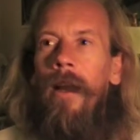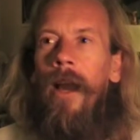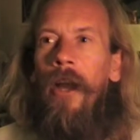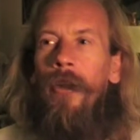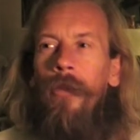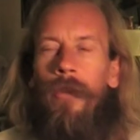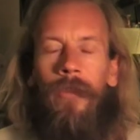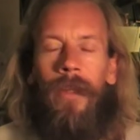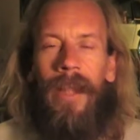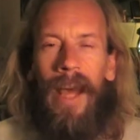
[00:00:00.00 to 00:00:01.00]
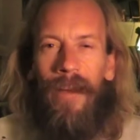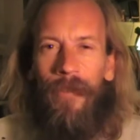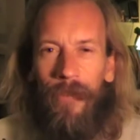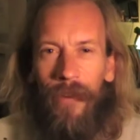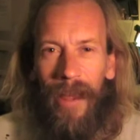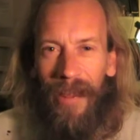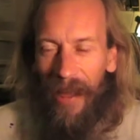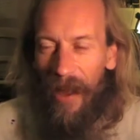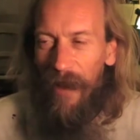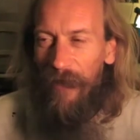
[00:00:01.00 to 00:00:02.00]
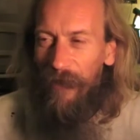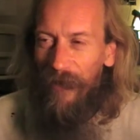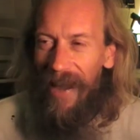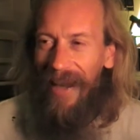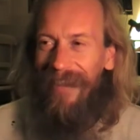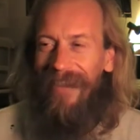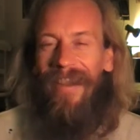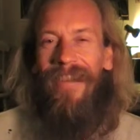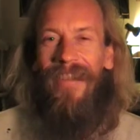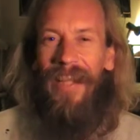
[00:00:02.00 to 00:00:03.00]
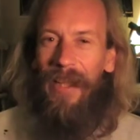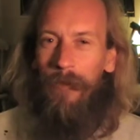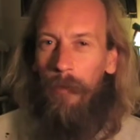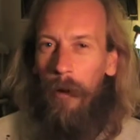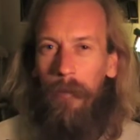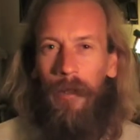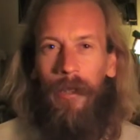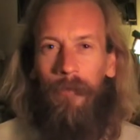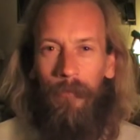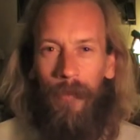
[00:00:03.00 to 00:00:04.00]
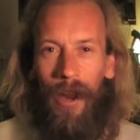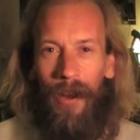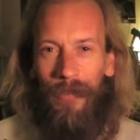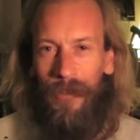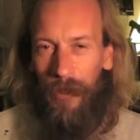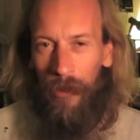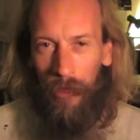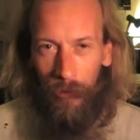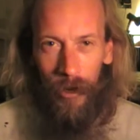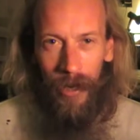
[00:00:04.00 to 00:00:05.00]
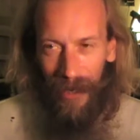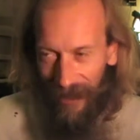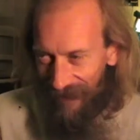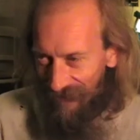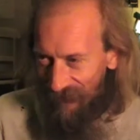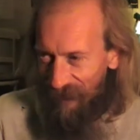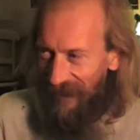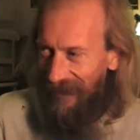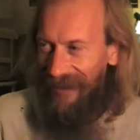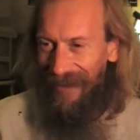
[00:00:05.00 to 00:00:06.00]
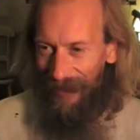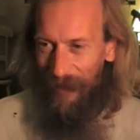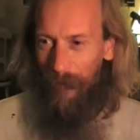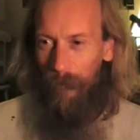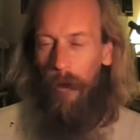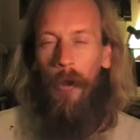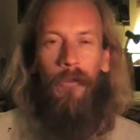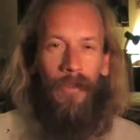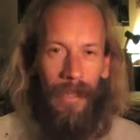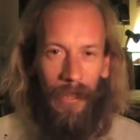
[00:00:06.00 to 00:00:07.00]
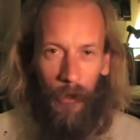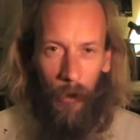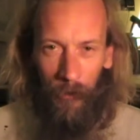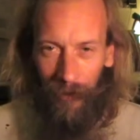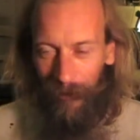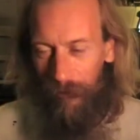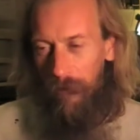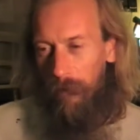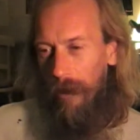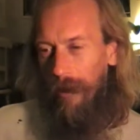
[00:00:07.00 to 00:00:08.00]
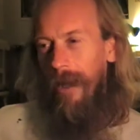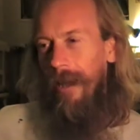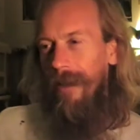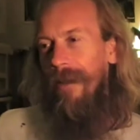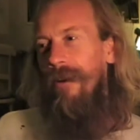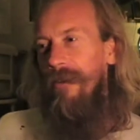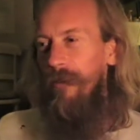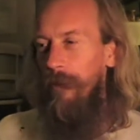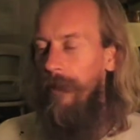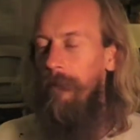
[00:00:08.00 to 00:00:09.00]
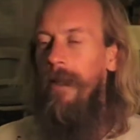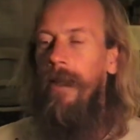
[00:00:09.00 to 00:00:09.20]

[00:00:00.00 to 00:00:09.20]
And obviously that fades, doesn't it? Probably after year three, mostly gone, they just cling on to it.